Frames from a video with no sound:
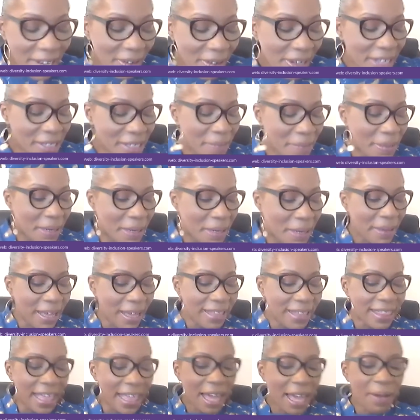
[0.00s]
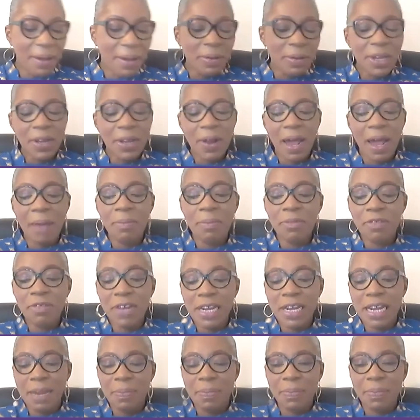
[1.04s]
you a little bit about I'm
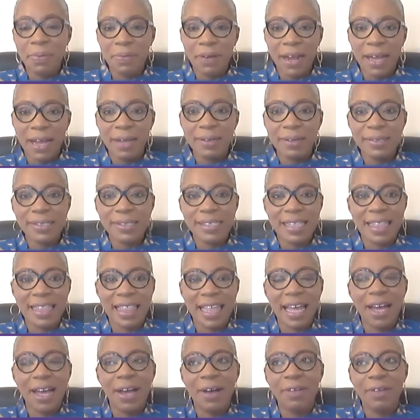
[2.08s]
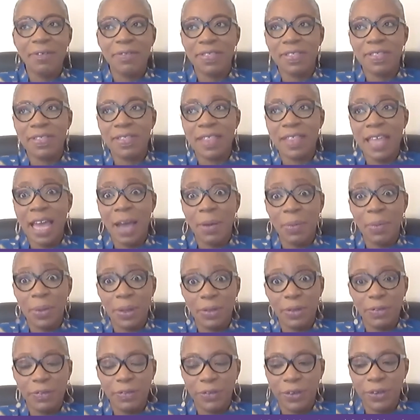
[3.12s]
really proud of the
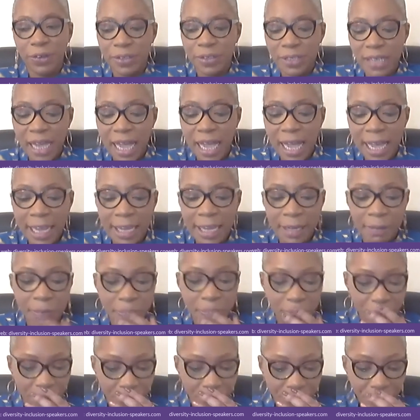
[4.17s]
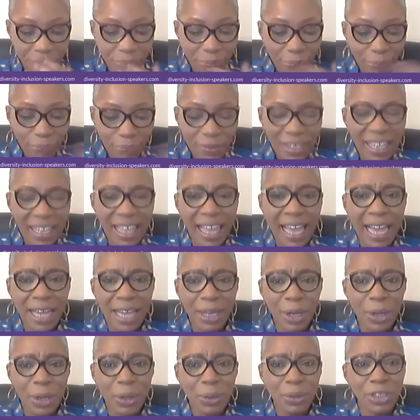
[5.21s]
iwill Fund. I
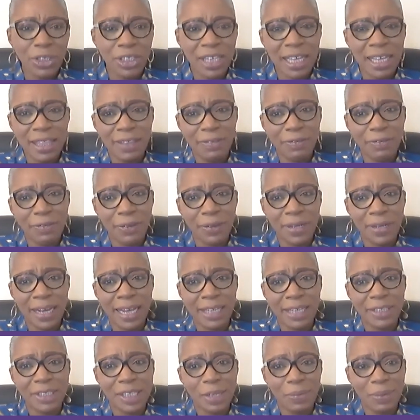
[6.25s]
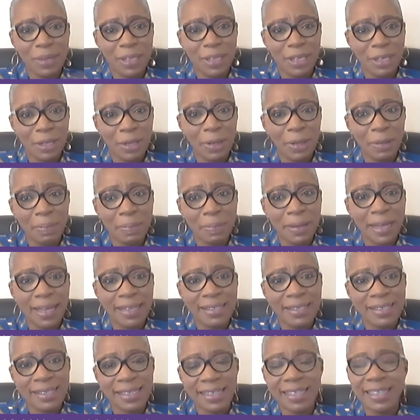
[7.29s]
co-chair the fund actually with a young
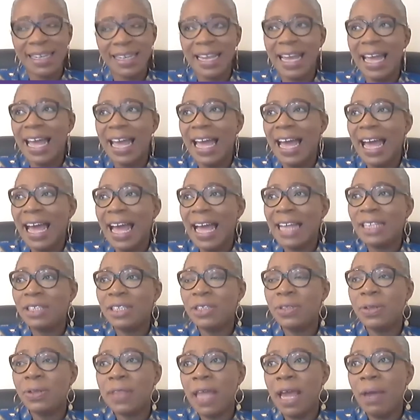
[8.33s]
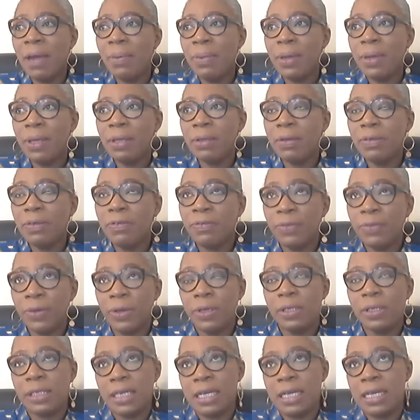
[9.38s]
person, and the iwill
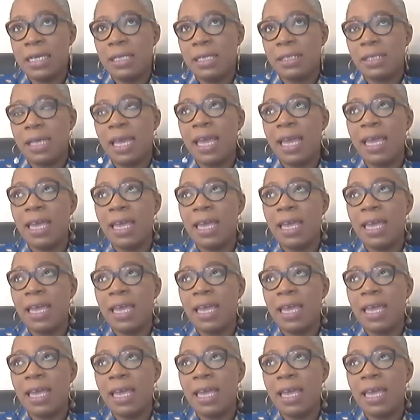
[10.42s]
Fund is